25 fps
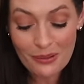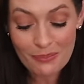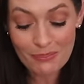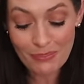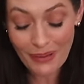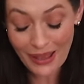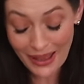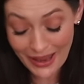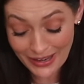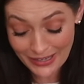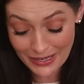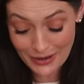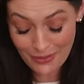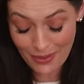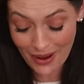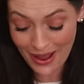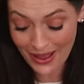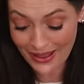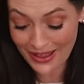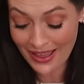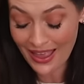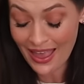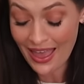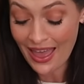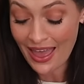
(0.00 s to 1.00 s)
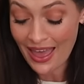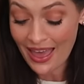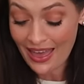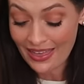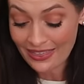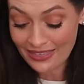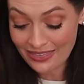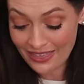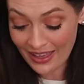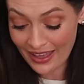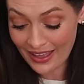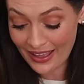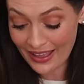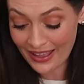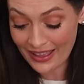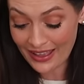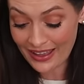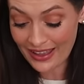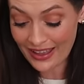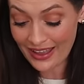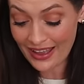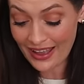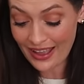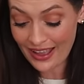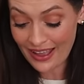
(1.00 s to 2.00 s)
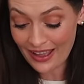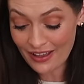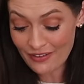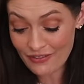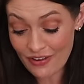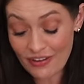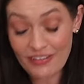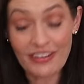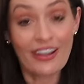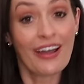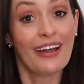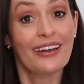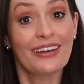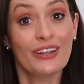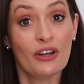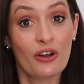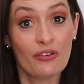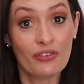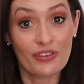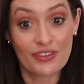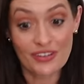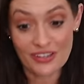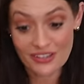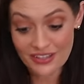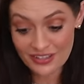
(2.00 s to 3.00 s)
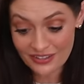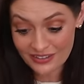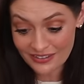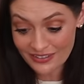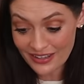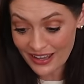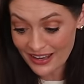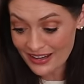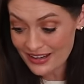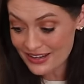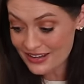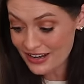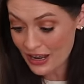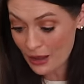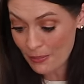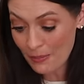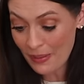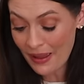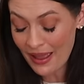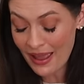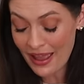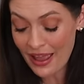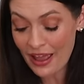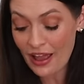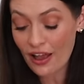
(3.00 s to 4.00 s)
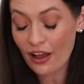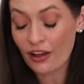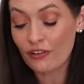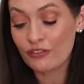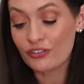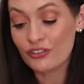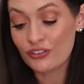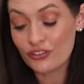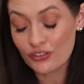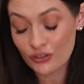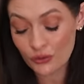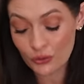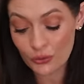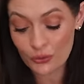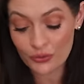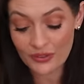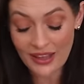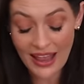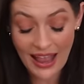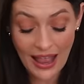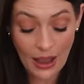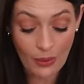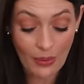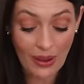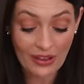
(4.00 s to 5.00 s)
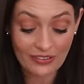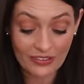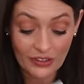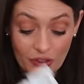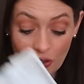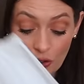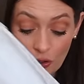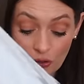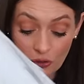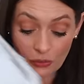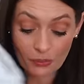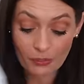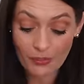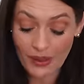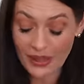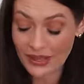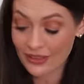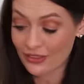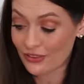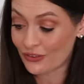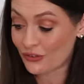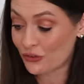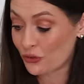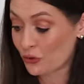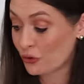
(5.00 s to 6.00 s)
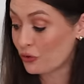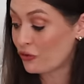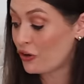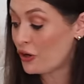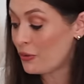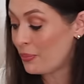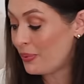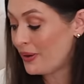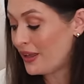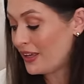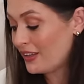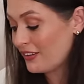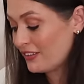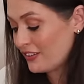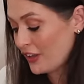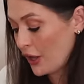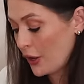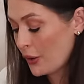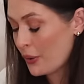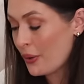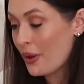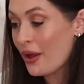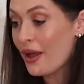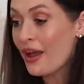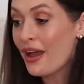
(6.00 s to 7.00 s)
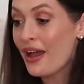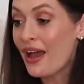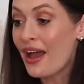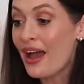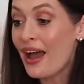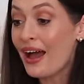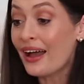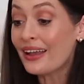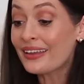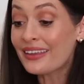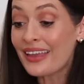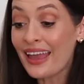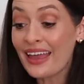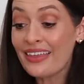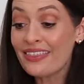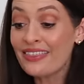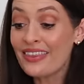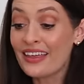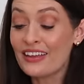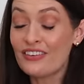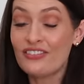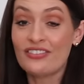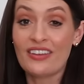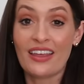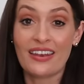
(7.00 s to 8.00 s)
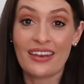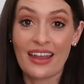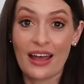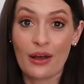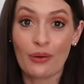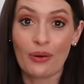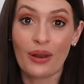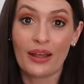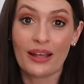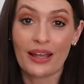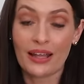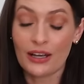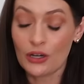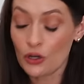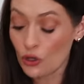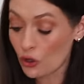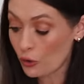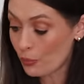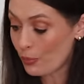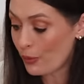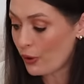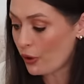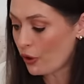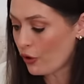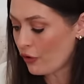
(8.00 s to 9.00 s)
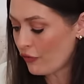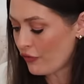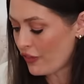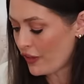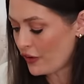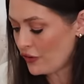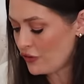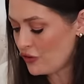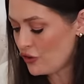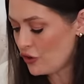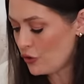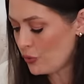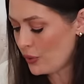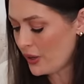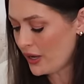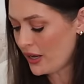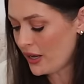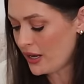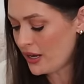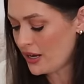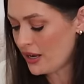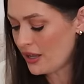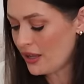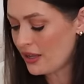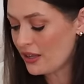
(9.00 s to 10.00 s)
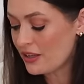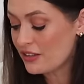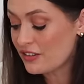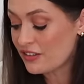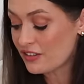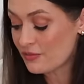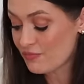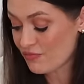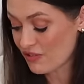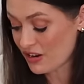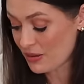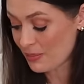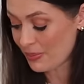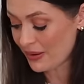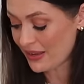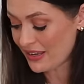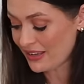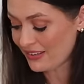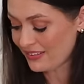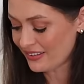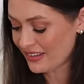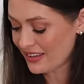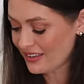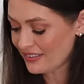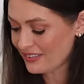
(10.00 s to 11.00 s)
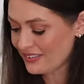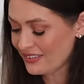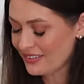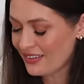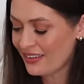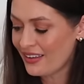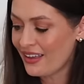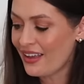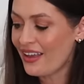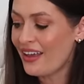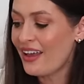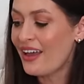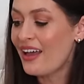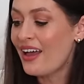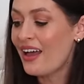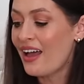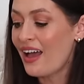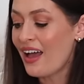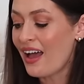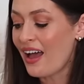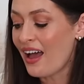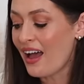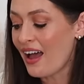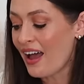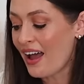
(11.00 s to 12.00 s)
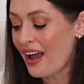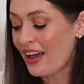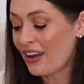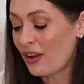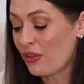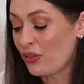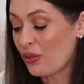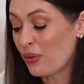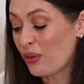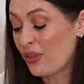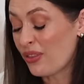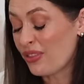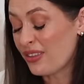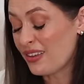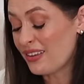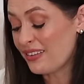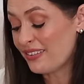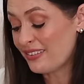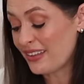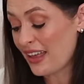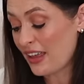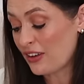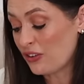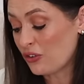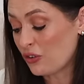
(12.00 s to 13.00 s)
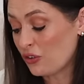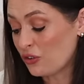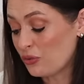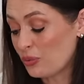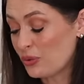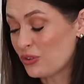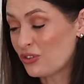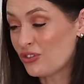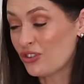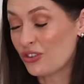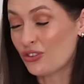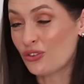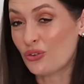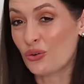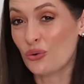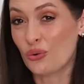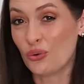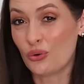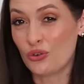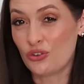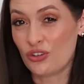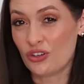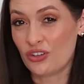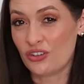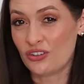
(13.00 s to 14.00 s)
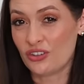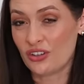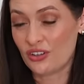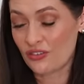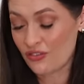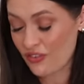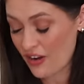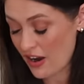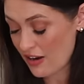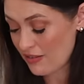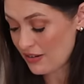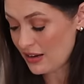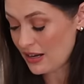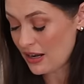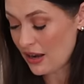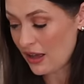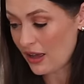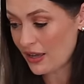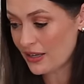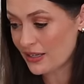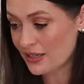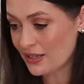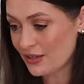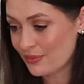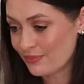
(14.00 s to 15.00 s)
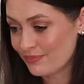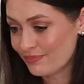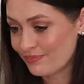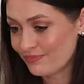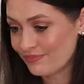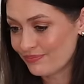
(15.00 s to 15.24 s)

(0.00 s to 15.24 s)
But anyway, they very kindly offered to send a pair of shoes out as I couldn't make the store opening. So again, they sent out like a lookbook of their new in spring pieces. And I thought that these sandals were just gorgeous and very like